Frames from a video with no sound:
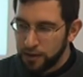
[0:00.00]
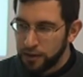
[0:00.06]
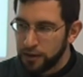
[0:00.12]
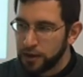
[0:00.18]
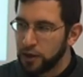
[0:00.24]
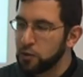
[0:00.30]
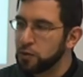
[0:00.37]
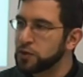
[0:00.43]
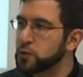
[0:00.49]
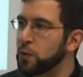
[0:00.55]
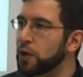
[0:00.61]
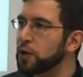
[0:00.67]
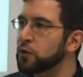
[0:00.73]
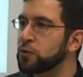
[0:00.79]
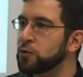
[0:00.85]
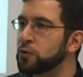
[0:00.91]
He was one
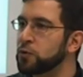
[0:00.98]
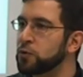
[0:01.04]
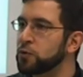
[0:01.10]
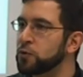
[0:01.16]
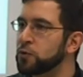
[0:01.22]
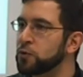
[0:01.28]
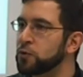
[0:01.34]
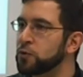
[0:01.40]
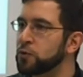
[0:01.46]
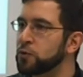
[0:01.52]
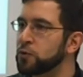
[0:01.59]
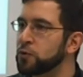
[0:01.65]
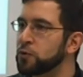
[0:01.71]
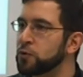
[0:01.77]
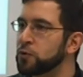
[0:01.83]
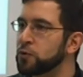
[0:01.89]
who, and
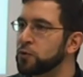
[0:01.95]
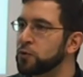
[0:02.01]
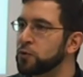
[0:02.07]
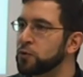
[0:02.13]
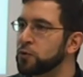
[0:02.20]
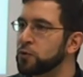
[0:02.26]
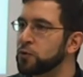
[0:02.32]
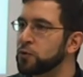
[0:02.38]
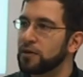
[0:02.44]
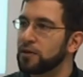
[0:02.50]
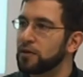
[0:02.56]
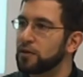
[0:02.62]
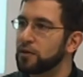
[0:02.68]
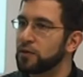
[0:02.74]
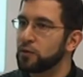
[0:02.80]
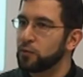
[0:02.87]
you know,
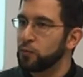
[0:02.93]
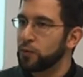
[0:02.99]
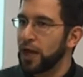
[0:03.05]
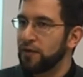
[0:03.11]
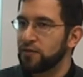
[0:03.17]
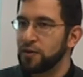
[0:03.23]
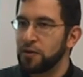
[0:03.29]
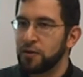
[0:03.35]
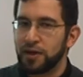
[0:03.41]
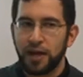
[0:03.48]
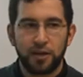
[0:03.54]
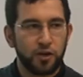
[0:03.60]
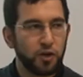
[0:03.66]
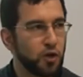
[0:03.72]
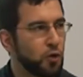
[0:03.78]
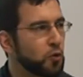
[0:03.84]
we have to look at, you
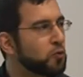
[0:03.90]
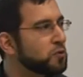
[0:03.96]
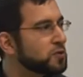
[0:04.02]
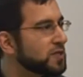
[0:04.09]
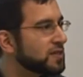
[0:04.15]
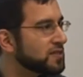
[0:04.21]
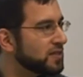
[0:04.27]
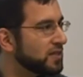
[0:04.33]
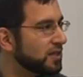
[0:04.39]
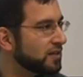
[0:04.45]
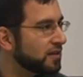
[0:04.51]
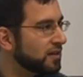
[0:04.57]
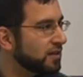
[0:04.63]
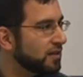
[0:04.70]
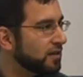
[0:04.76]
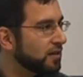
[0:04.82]
know, who is Yazid?
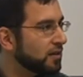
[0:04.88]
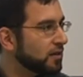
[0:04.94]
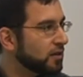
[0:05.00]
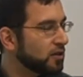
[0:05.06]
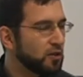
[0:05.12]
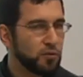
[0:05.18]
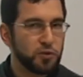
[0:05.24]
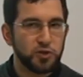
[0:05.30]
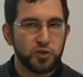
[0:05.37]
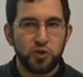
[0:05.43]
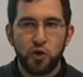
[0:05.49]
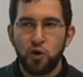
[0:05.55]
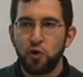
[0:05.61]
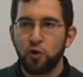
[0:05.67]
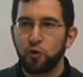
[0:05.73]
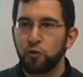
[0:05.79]
And there was
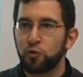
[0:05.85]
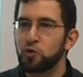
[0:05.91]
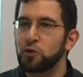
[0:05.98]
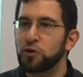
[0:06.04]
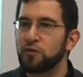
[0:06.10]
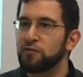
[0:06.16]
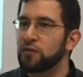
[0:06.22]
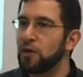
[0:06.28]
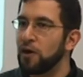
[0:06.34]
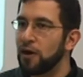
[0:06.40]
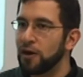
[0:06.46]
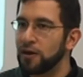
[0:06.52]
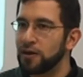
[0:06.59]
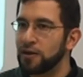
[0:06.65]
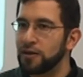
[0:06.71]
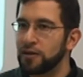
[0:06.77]
no rule of law.
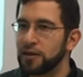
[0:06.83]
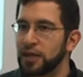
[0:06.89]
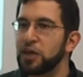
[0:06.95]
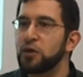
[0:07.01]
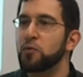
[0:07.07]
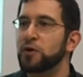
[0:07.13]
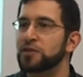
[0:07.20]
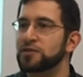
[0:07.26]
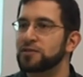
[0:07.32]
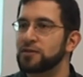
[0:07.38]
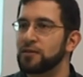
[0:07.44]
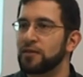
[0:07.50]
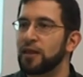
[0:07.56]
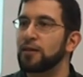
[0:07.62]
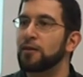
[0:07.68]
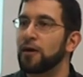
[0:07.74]
He was the
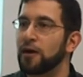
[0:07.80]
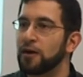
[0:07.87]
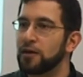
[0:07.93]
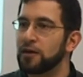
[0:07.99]
law.